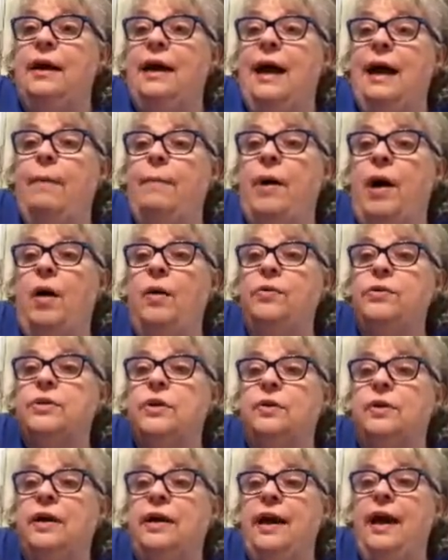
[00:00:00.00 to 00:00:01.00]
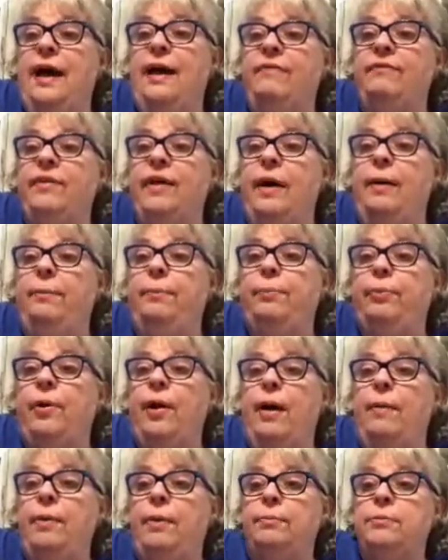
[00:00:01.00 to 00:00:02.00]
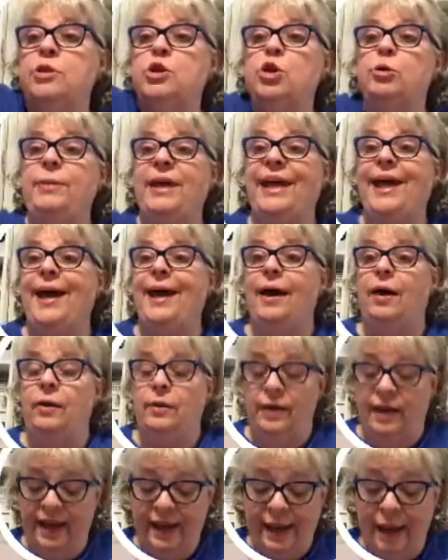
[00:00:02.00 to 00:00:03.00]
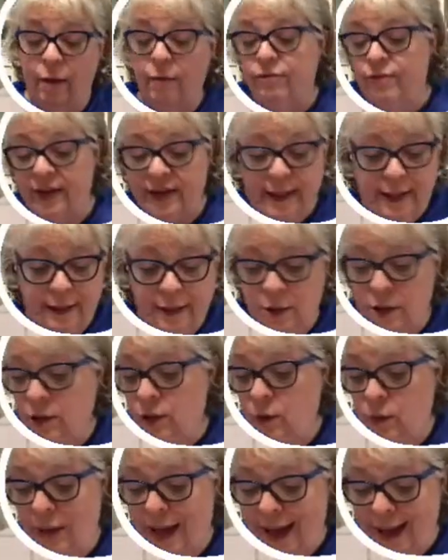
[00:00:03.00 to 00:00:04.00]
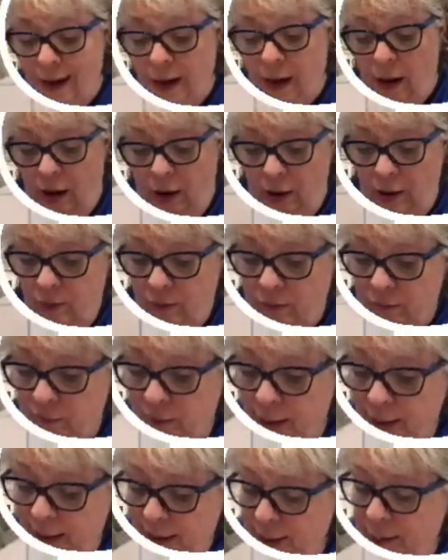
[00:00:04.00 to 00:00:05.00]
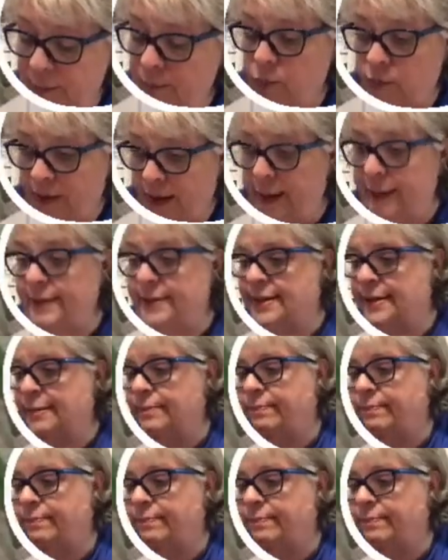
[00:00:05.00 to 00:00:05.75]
I'm also going to have a problem zooming out, like I'll forget to at all, right? Right.